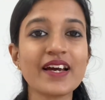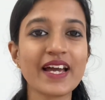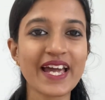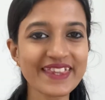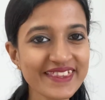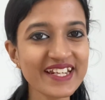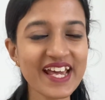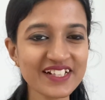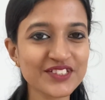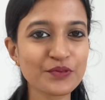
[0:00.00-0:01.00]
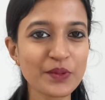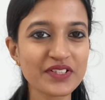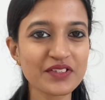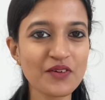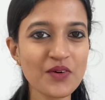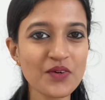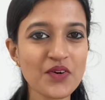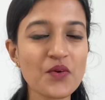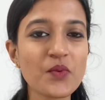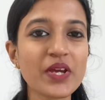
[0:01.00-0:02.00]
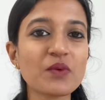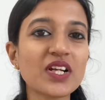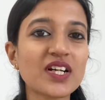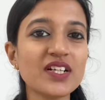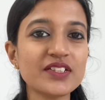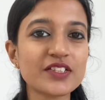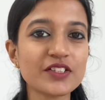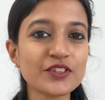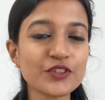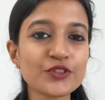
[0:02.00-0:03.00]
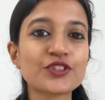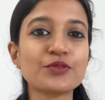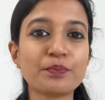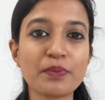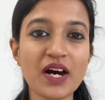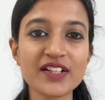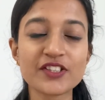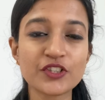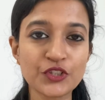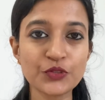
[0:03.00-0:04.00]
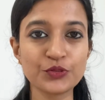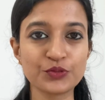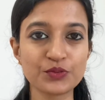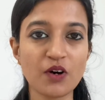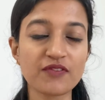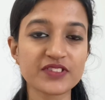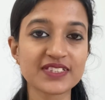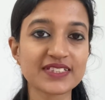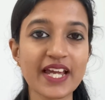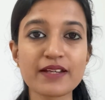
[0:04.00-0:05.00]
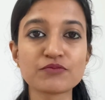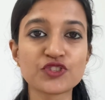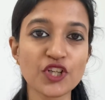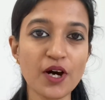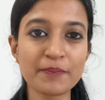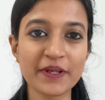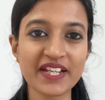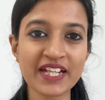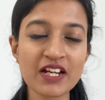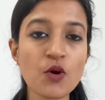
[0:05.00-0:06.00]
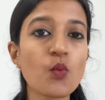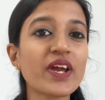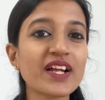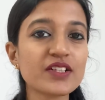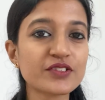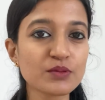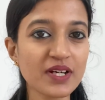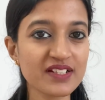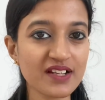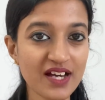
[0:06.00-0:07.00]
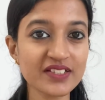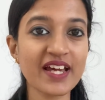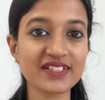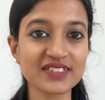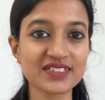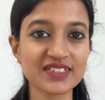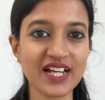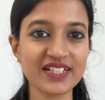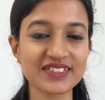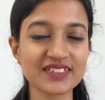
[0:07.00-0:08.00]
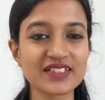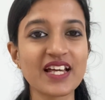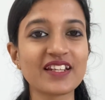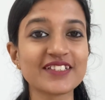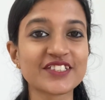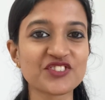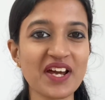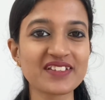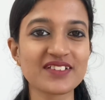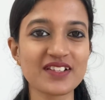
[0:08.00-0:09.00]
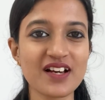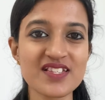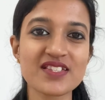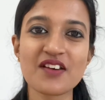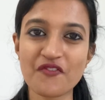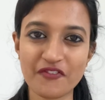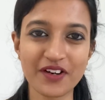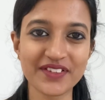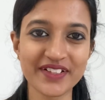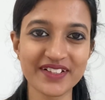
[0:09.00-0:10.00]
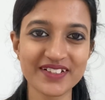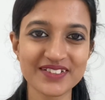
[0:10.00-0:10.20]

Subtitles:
In the next video, we will continue to part 2 of the same topic. We will do another exercise that will strengthen us further.